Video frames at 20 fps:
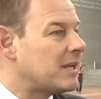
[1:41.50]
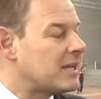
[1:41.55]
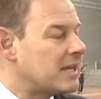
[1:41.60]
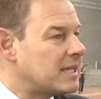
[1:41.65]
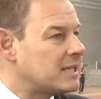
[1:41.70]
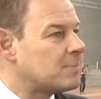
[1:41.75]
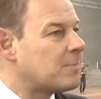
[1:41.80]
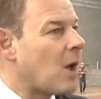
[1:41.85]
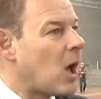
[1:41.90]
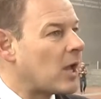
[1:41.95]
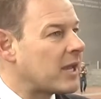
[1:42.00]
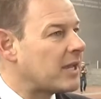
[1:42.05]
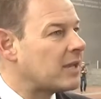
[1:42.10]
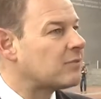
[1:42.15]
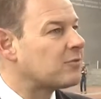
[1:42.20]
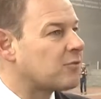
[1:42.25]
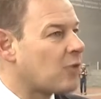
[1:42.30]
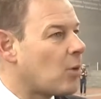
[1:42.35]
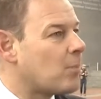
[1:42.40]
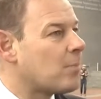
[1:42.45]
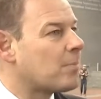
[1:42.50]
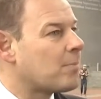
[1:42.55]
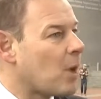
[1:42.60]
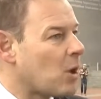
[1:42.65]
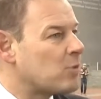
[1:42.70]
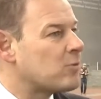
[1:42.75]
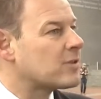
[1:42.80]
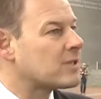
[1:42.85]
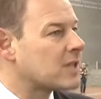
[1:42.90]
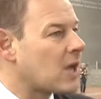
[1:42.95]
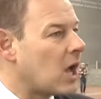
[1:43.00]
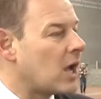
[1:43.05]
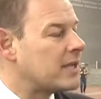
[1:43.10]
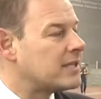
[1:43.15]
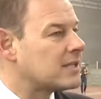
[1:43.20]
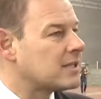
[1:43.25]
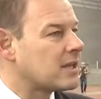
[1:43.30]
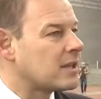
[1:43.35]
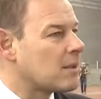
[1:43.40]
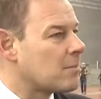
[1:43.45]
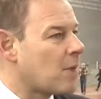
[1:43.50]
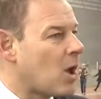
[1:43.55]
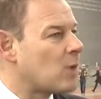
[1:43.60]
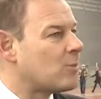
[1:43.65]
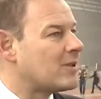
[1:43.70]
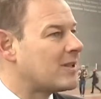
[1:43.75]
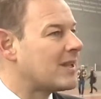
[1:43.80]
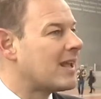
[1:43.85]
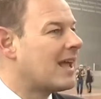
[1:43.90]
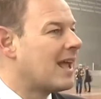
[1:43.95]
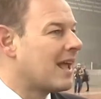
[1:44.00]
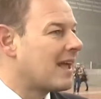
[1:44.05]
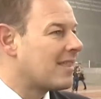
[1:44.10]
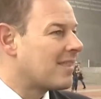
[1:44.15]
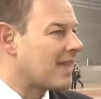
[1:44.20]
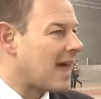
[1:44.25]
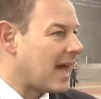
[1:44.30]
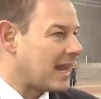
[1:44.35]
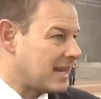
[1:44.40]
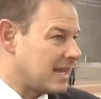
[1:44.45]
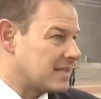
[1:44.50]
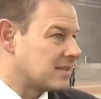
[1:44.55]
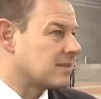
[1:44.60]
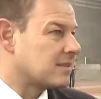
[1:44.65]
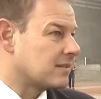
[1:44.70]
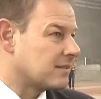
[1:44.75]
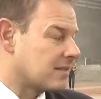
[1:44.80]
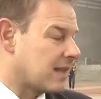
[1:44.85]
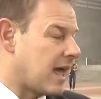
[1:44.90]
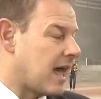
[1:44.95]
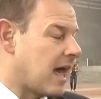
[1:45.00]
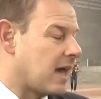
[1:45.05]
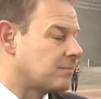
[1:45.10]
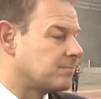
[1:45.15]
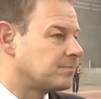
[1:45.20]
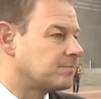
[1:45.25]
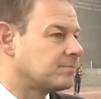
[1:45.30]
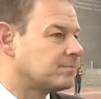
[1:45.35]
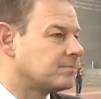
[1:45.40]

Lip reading: but it needs buy-in from both sides. And at the moment, that isn't there.